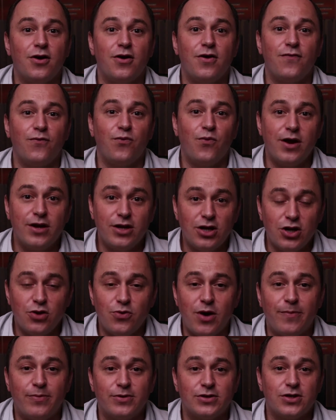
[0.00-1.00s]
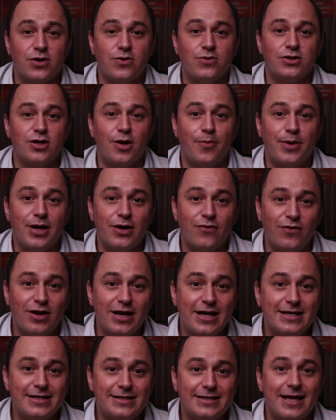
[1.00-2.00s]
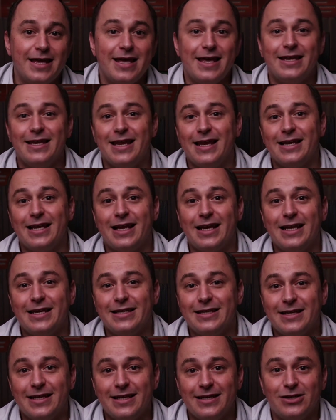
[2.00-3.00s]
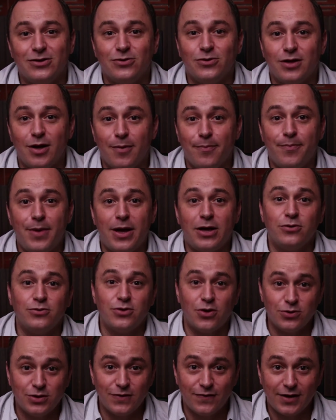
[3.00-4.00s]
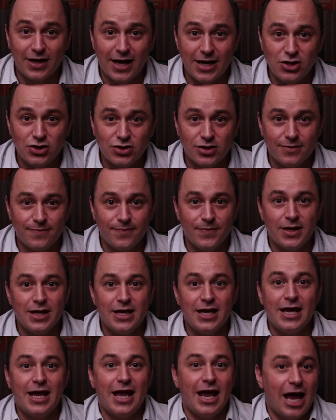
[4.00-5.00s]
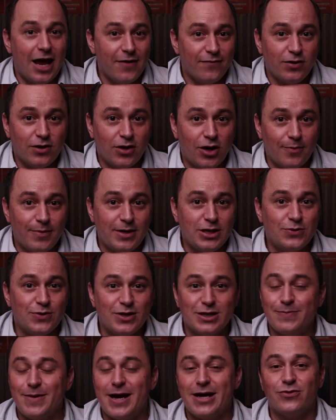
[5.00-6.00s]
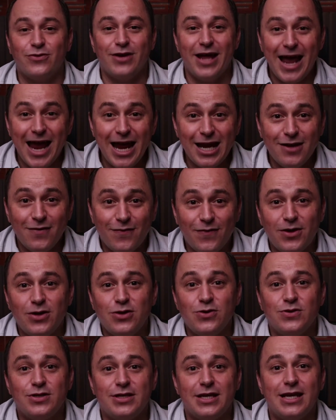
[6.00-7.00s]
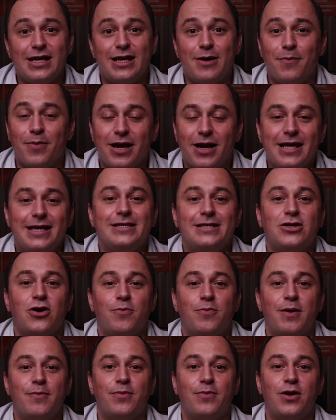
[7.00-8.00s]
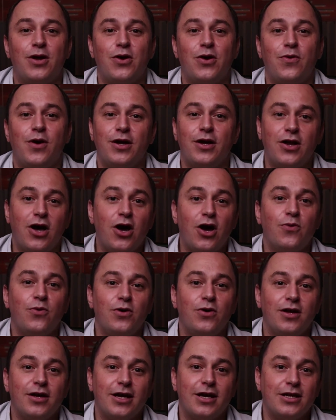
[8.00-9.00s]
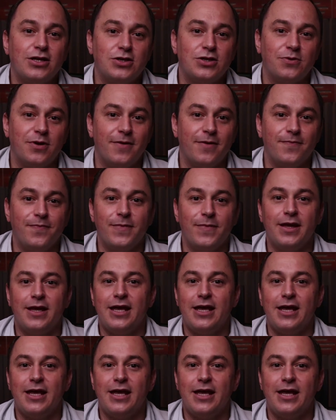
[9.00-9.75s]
of when the new episodes are being released, then click that little bell notification. If you'd like me to expand on anything you see, then please comment below and I will look into it.